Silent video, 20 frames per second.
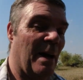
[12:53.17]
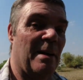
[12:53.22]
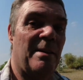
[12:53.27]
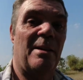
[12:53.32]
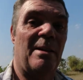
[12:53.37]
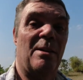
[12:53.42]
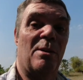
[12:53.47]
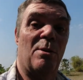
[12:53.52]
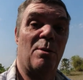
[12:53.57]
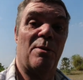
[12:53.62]

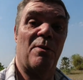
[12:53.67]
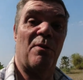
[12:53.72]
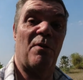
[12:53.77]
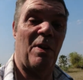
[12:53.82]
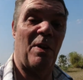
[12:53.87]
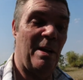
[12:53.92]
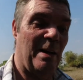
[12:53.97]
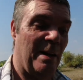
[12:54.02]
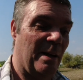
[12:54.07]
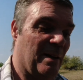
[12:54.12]
and a good
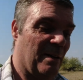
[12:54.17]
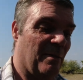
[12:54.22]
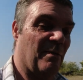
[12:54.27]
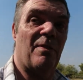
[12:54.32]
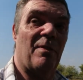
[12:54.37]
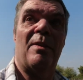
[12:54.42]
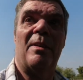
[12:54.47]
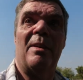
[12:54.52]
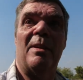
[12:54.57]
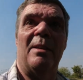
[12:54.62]
feeling
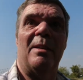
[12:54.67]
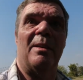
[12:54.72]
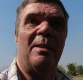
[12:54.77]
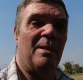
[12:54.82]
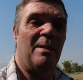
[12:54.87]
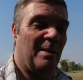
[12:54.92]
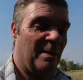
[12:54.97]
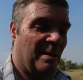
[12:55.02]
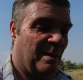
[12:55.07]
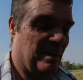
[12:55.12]
of
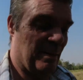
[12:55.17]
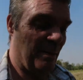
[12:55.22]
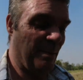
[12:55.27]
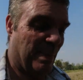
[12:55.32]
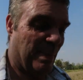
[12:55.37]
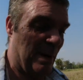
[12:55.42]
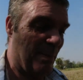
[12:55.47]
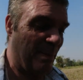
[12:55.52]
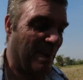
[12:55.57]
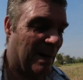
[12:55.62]

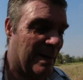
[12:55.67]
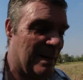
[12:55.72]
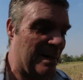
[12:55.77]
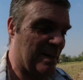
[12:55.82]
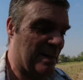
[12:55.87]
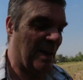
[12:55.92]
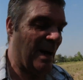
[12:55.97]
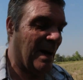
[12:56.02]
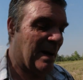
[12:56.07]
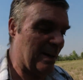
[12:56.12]
being back
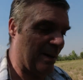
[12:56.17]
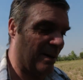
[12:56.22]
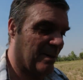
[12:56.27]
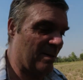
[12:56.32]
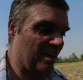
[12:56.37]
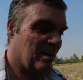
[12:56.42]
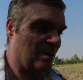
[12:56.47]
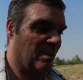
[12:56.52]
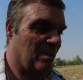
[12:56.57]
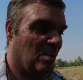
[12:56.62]
in
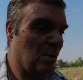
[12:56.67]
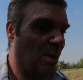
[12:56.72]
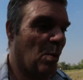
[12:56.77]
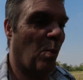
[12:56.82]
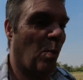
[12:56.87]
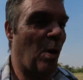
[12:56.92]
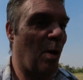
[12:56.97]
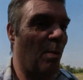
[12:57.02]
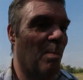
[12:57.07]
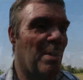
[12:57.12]
Thailand with
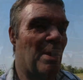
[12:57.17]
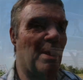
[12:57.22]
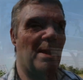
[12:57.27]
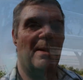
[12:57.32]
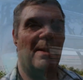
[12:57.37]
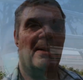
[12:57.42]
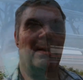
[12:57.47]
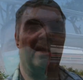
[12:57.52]
the warmth